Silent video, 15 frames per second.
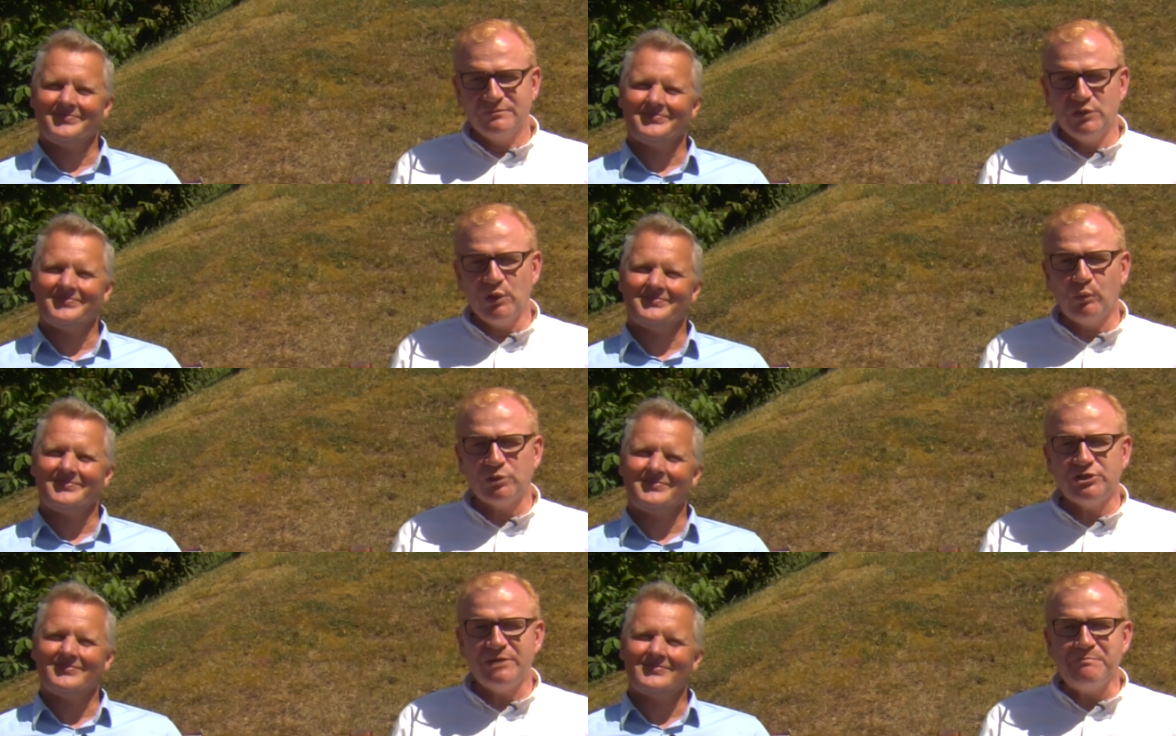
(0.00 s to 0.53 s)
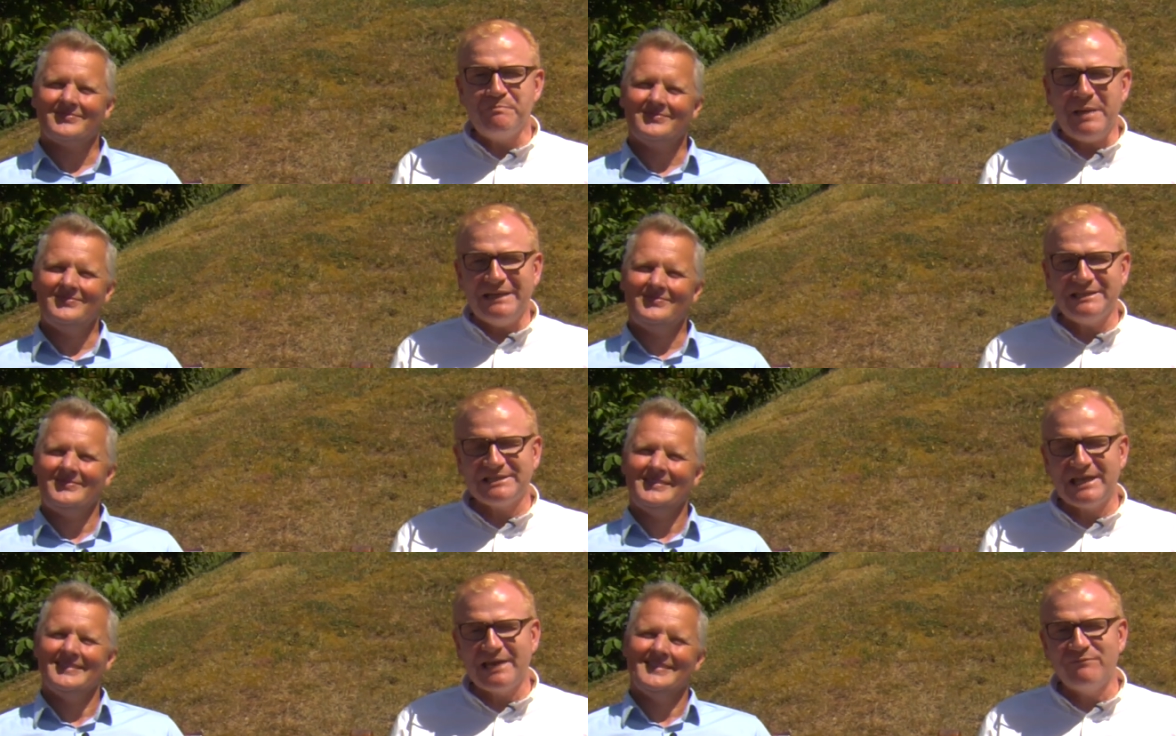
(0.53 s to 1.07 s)
Speaker 1: You're watching
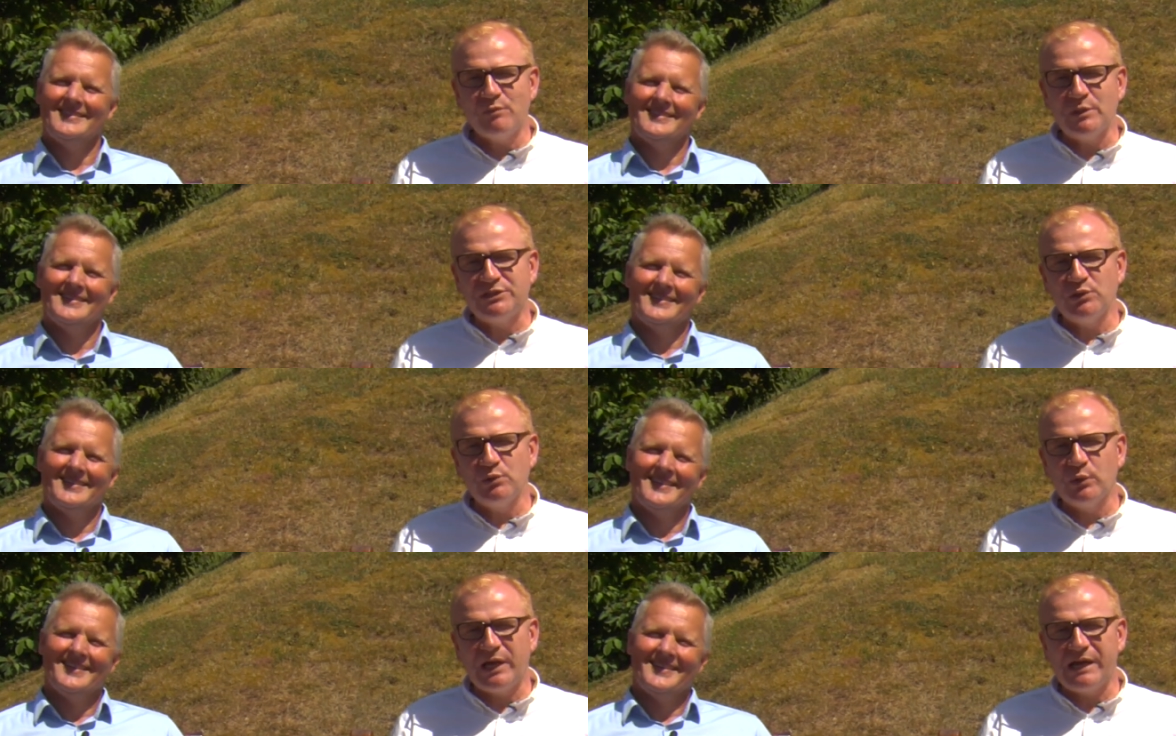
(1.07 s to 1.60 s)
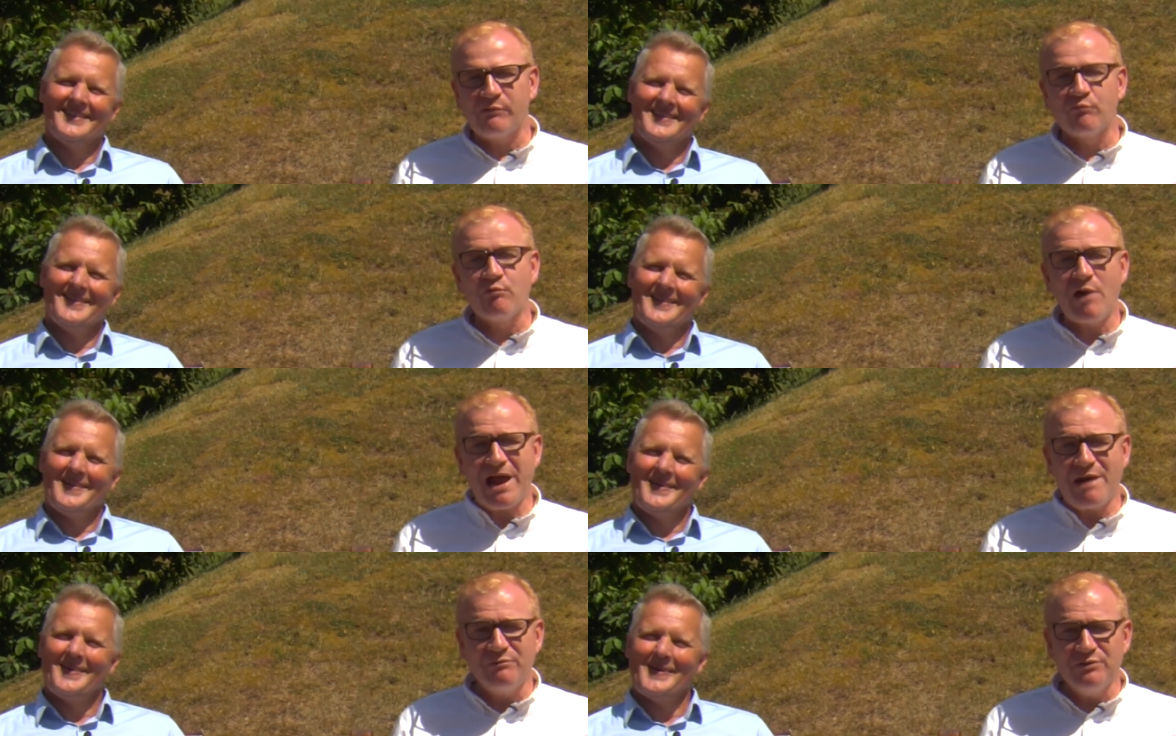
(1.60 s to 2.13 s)
Betsafe. We're talking
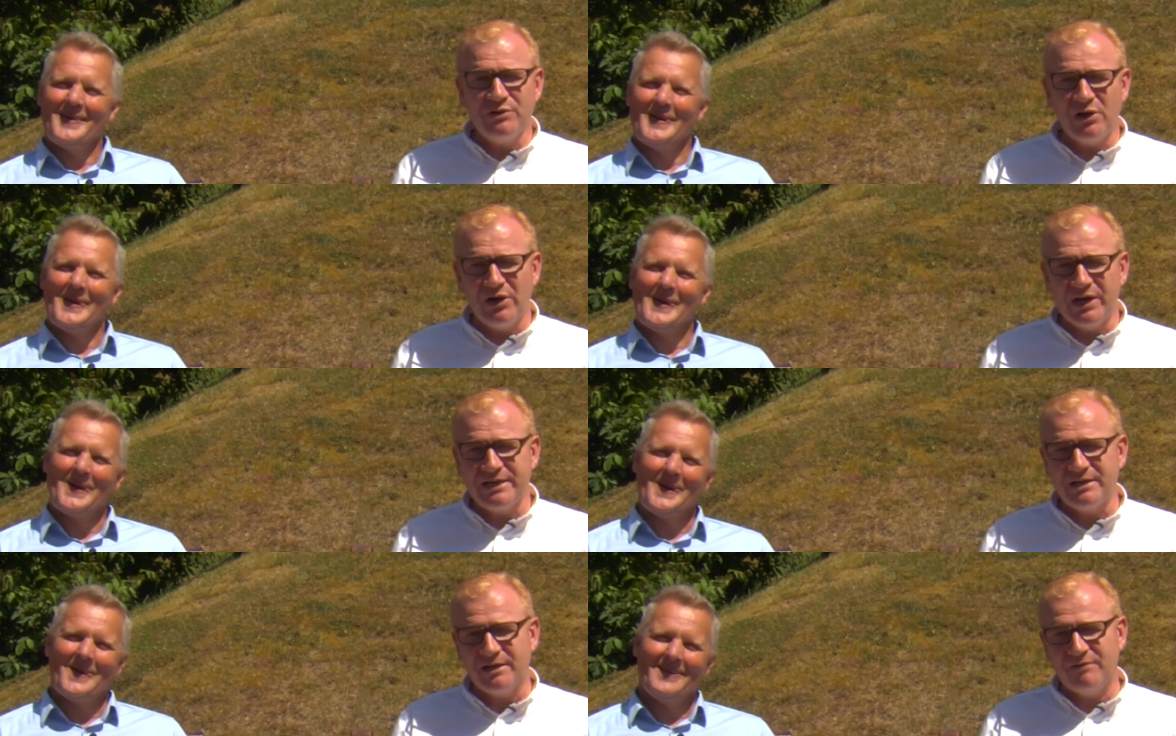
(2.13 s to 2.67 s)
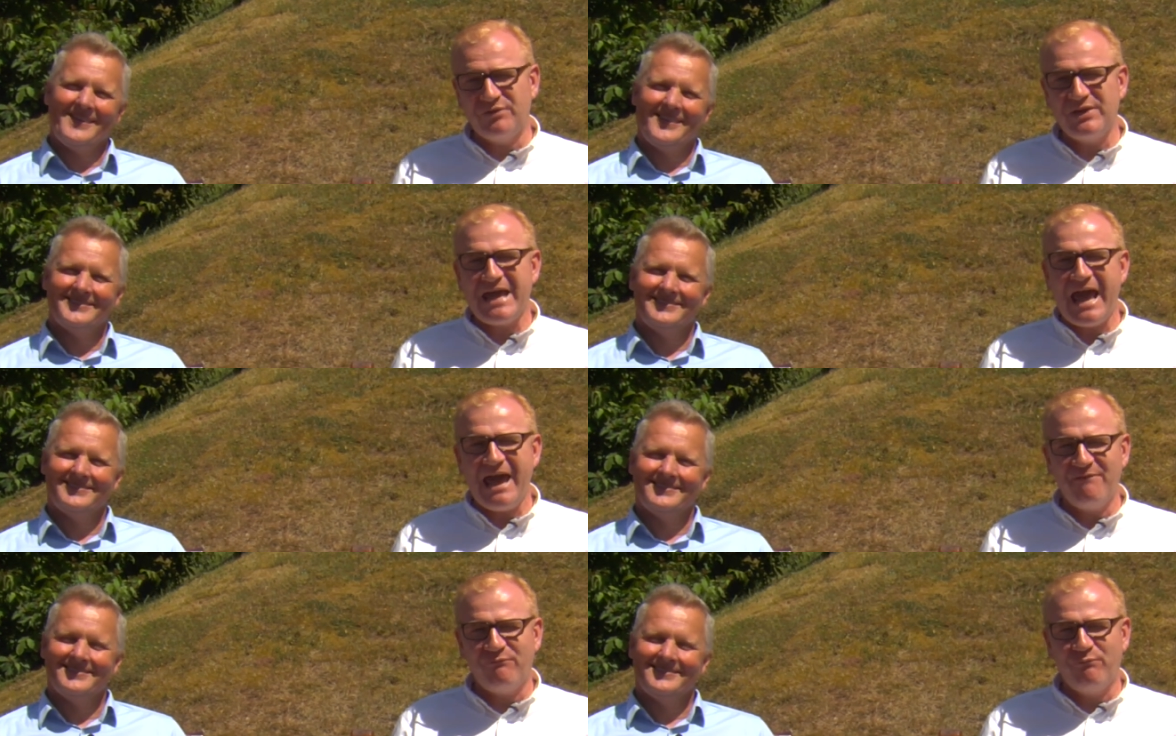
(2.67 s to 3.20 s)
round nine of the
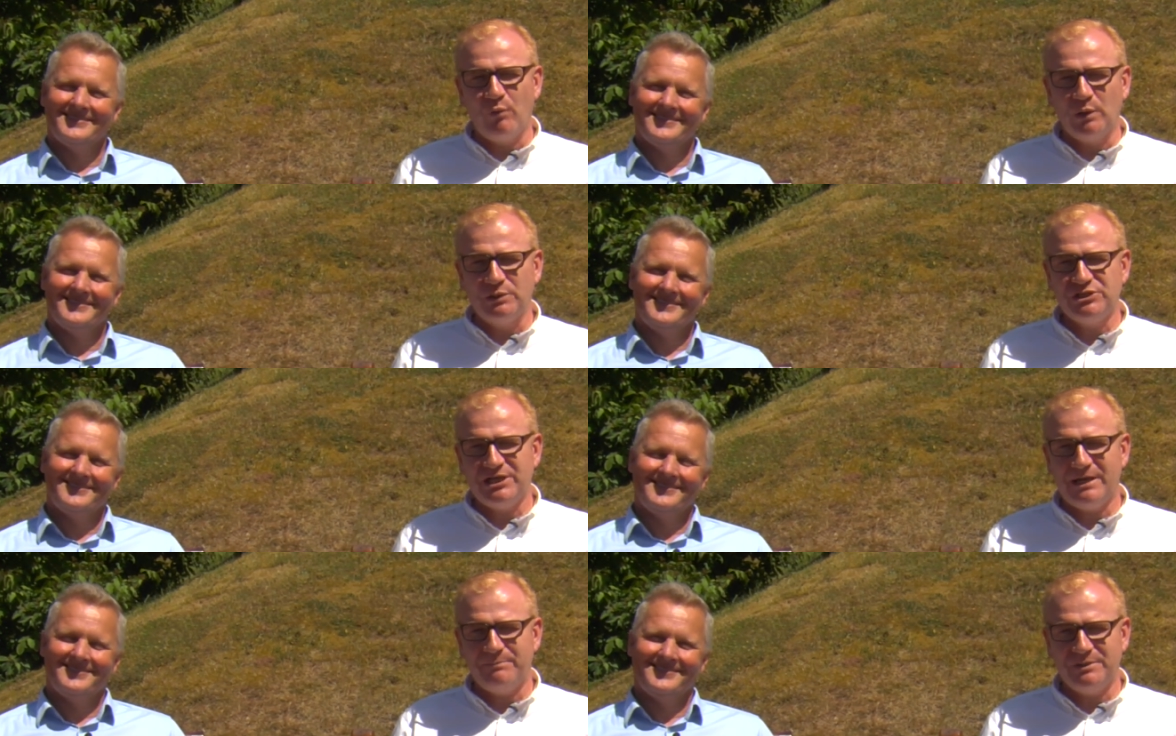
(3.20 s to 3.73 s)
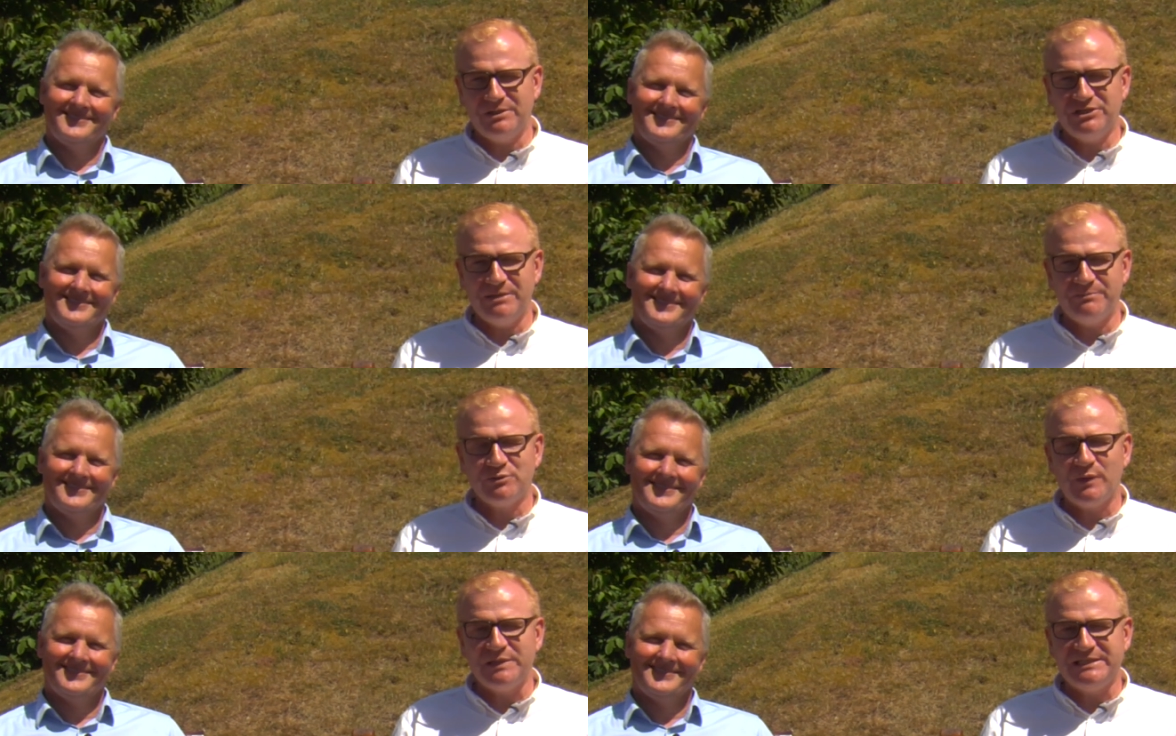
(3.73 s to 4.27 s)
F one
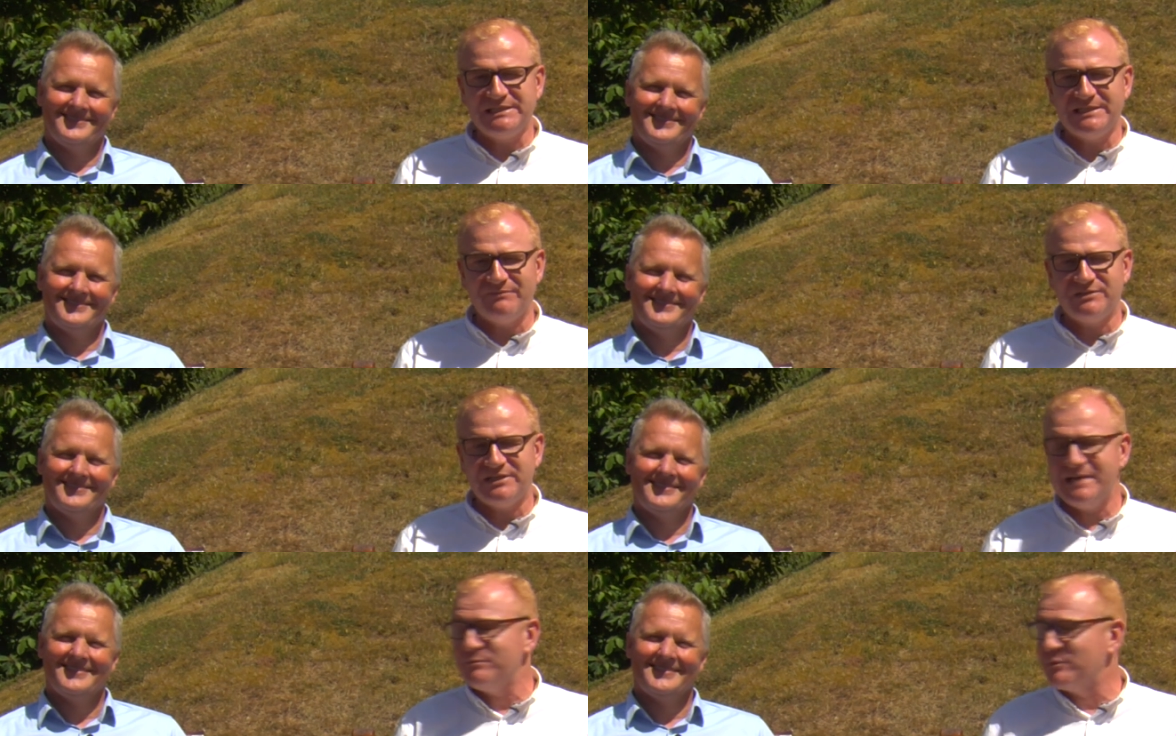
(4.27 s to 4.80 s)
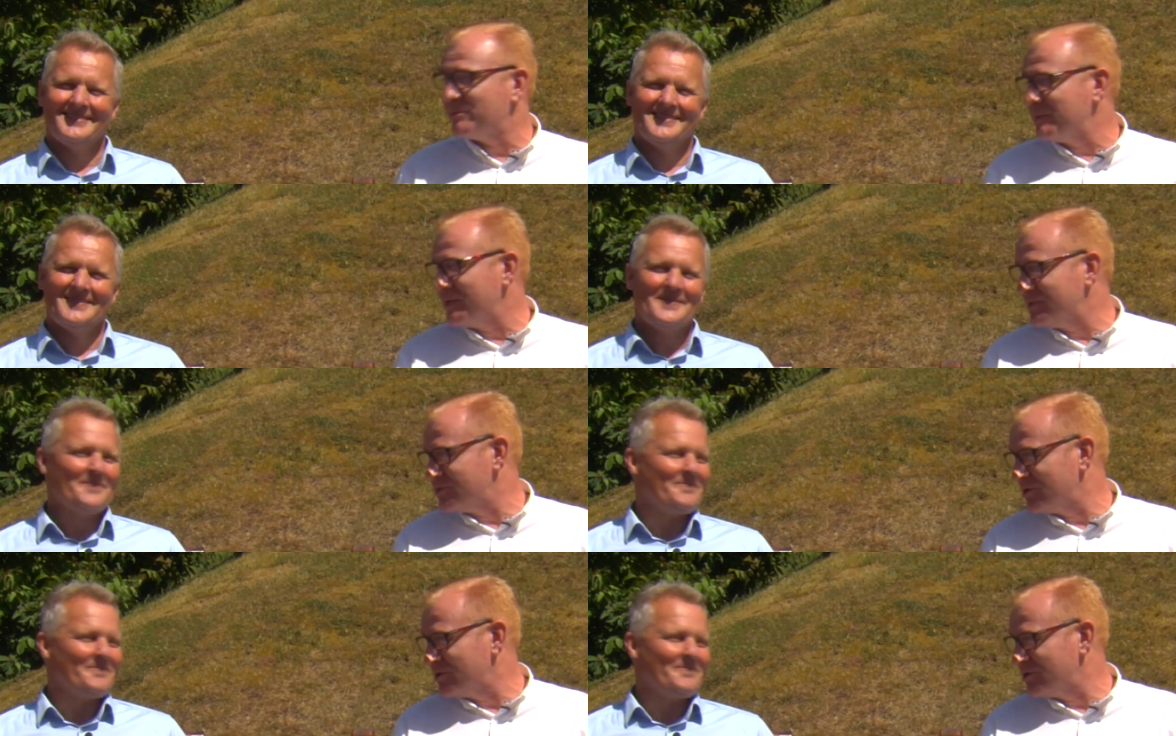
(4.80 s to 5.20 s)
Championship twenty seventeen. With me is